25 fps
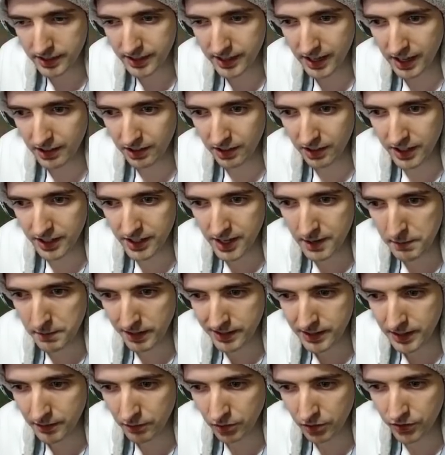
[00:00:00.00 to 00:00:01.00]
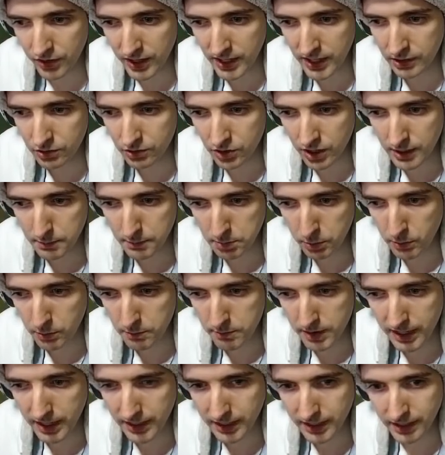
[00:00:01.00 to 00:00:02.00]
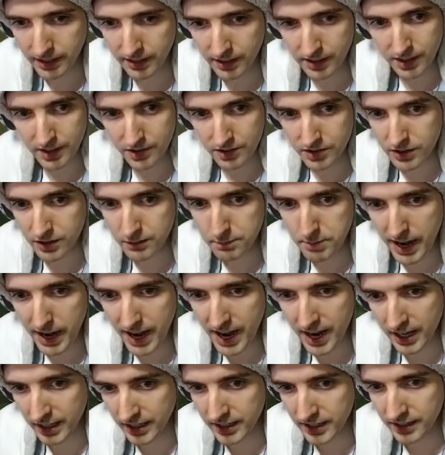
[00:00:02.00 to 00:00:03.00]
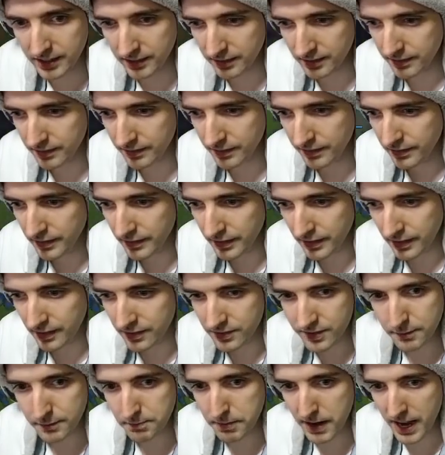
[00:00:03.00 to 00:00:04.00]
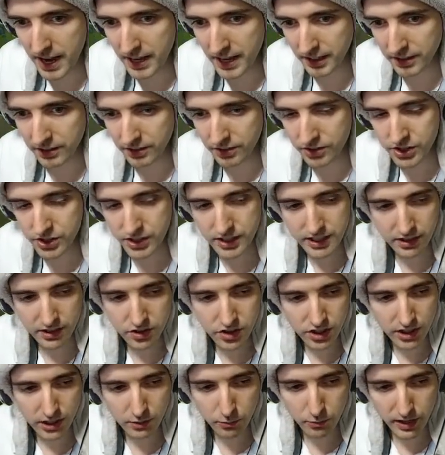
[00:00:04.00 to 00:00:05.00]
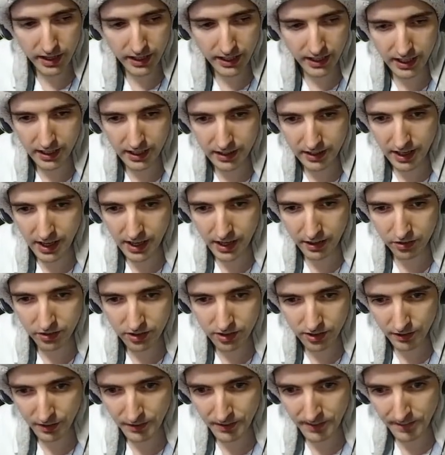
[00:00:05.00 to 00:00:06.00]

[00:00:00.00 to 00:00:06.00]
Yeah, look at that. My team's feeding, trying to pull him back in. She's back. She's back. She thinks she can win again. Nice.